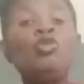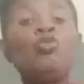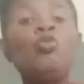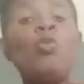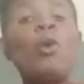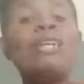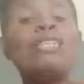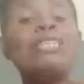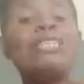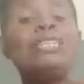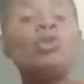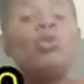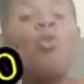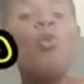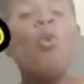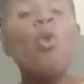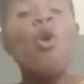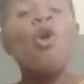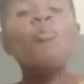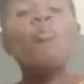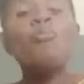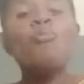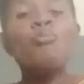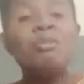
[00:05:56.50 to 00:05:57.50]

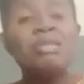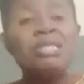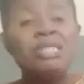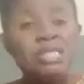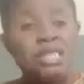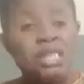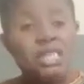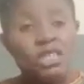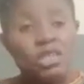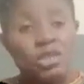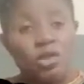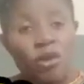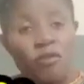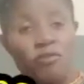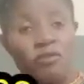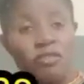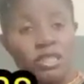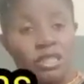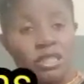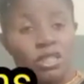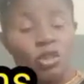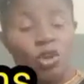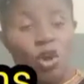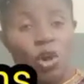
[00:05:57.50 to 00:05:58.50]
21 pieces
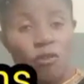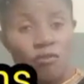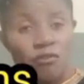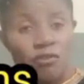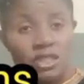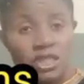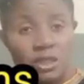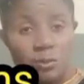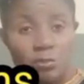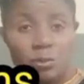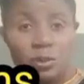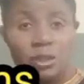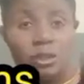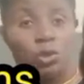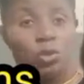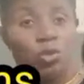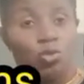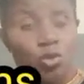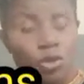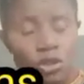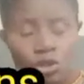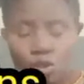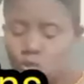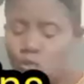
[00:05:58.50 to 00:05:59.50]
of this office pin,
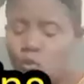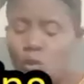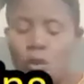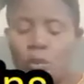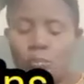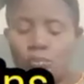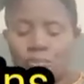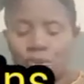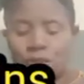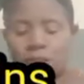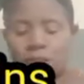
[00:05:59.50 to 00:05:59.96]
21